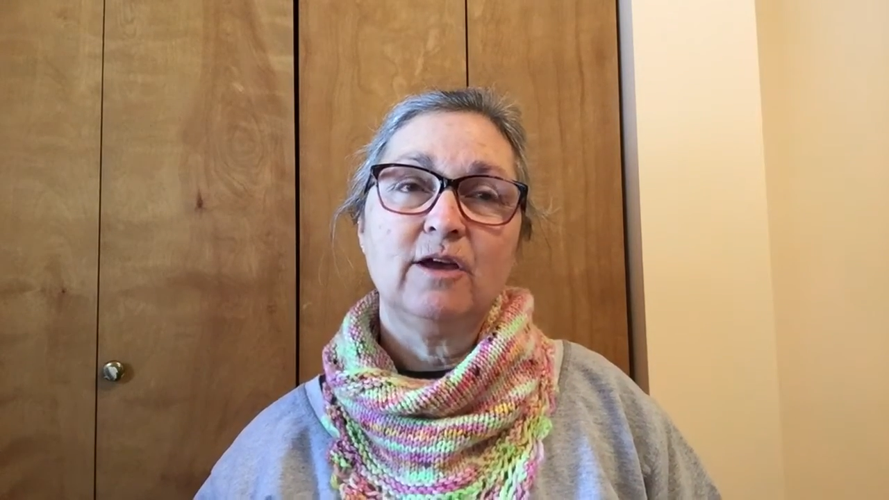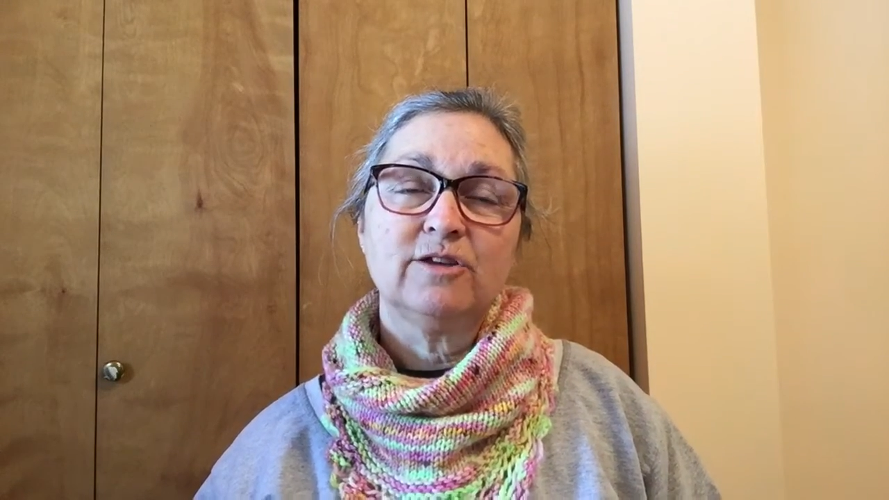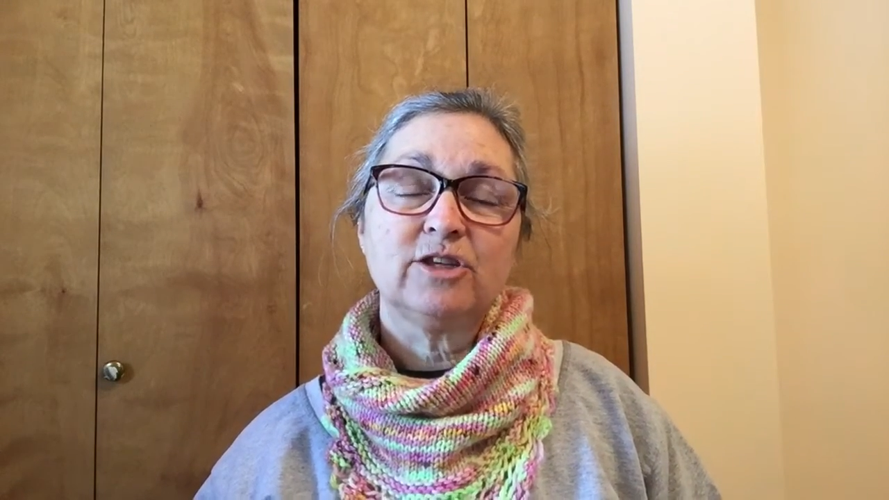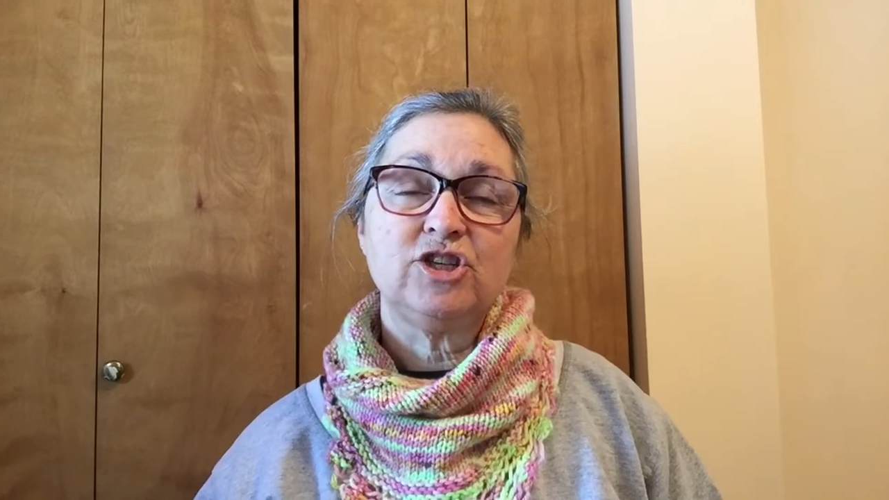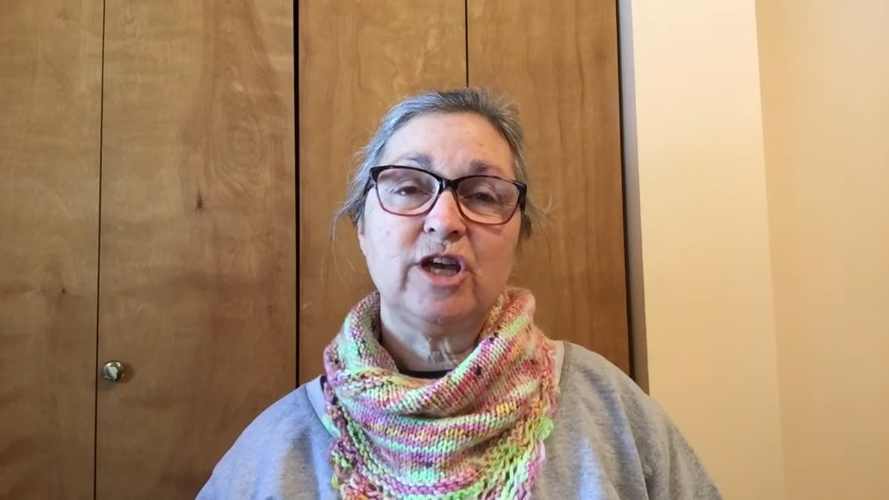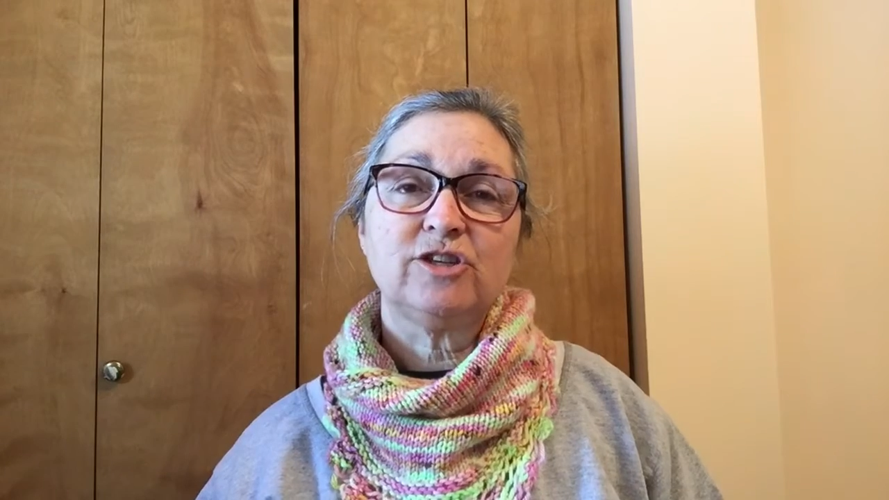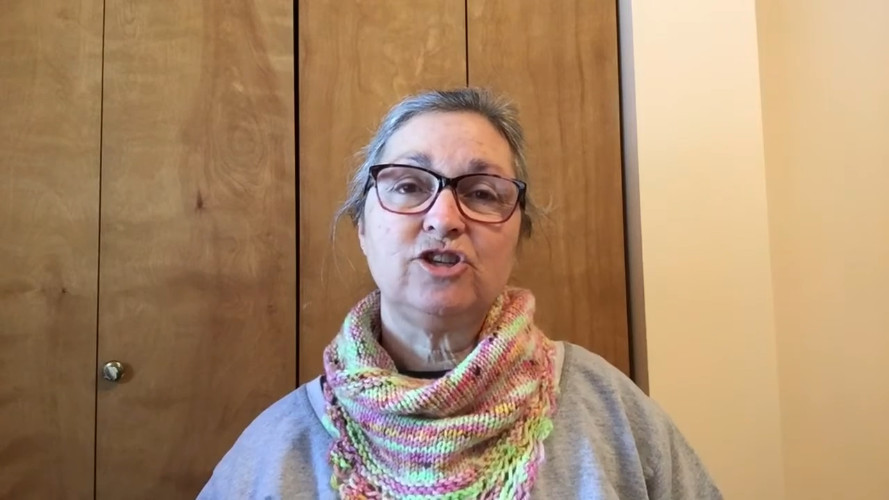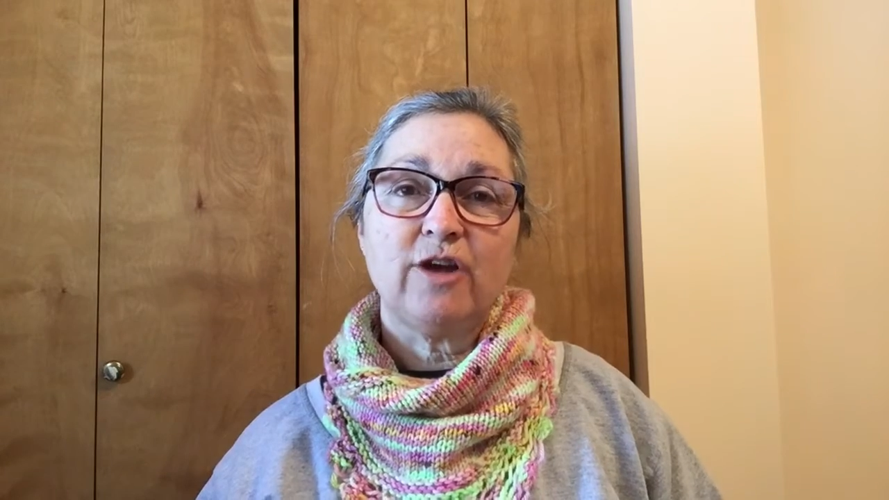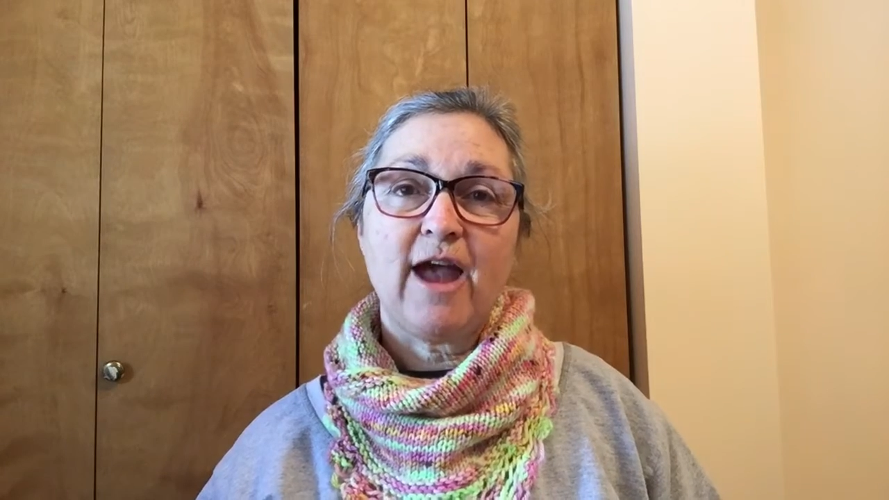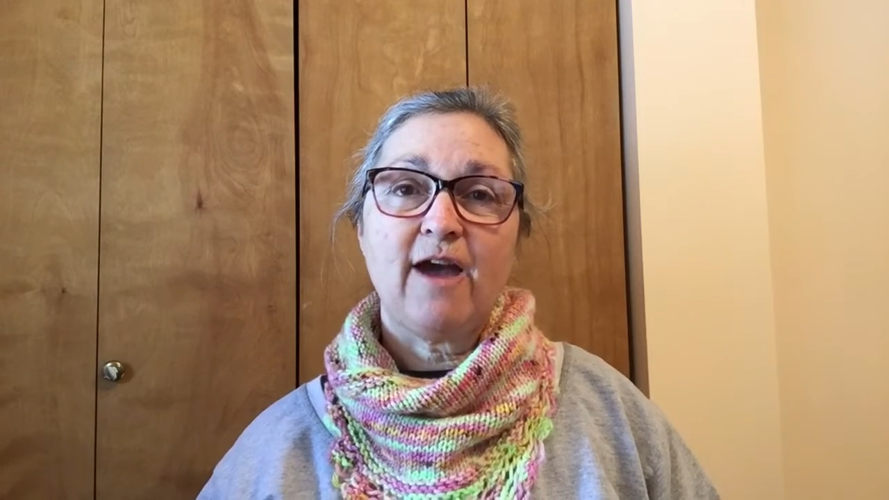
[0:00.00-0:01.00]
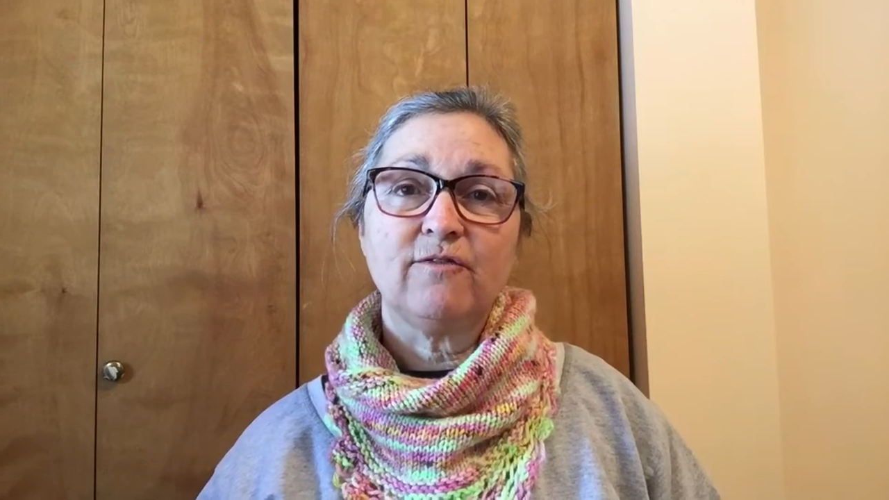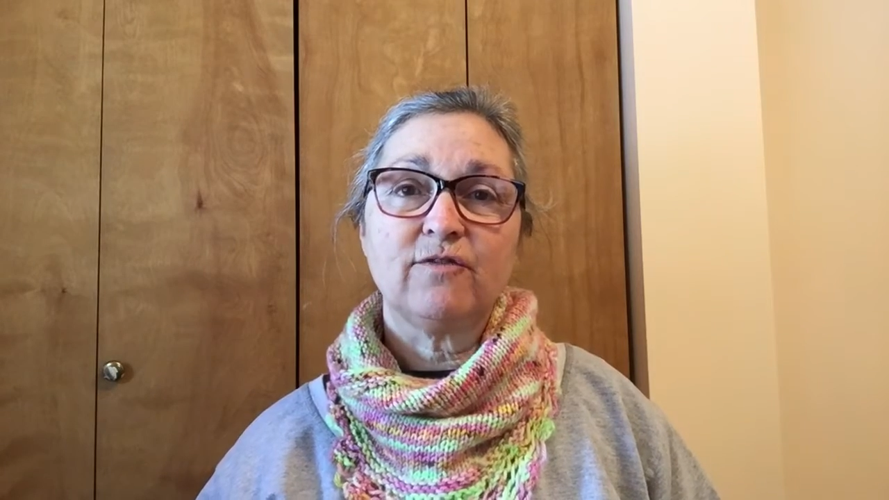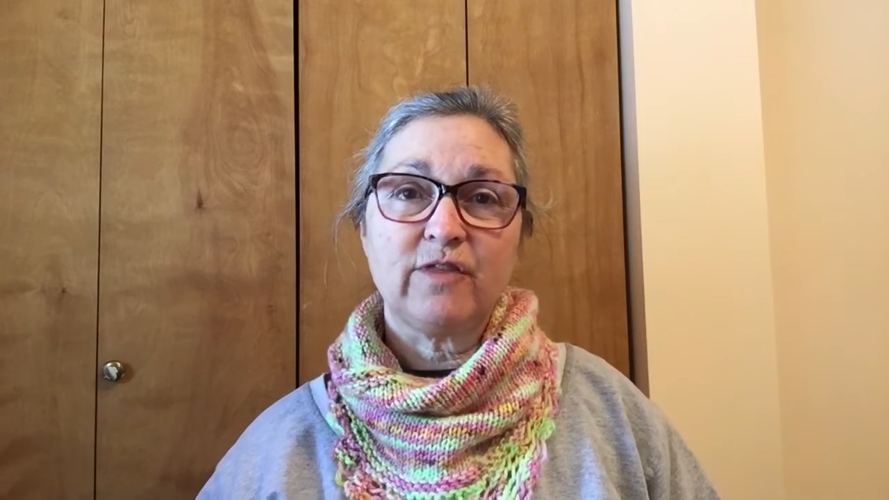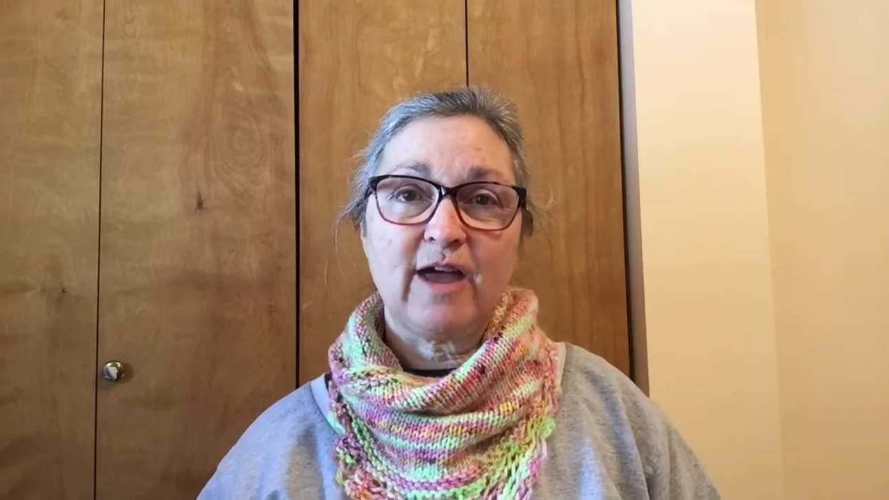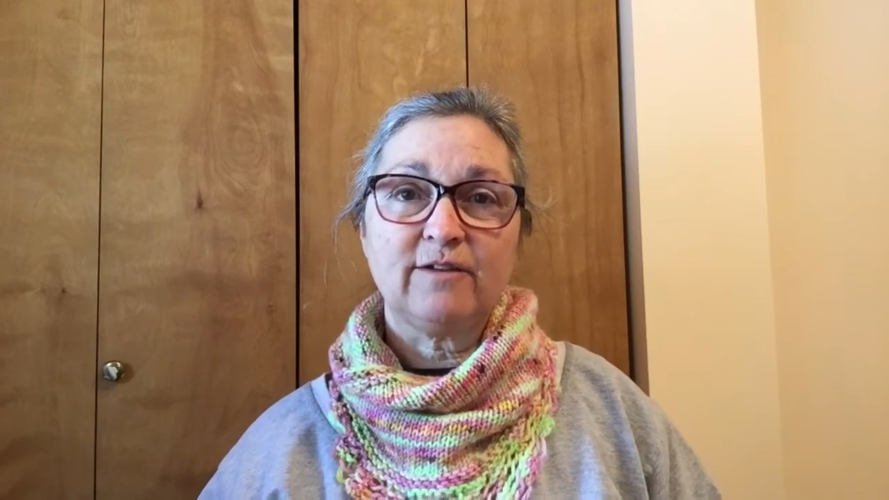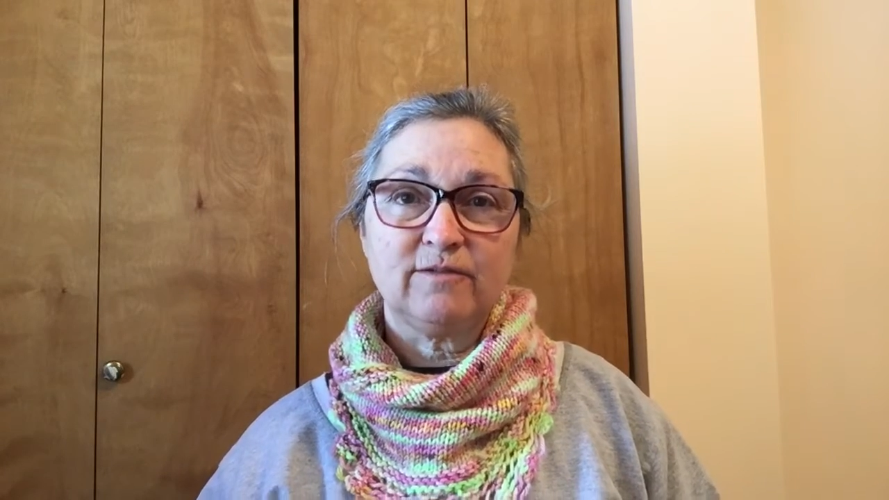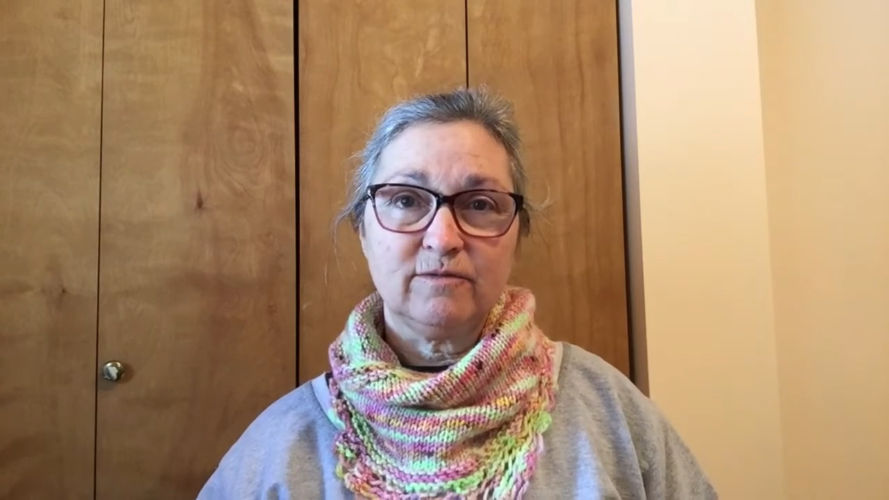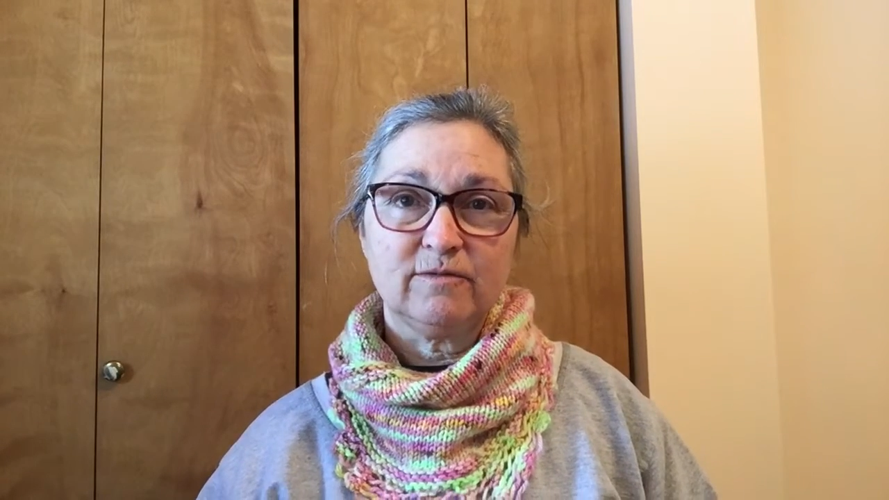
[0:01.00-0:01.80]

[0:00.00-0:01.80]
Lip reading: suggests you have for that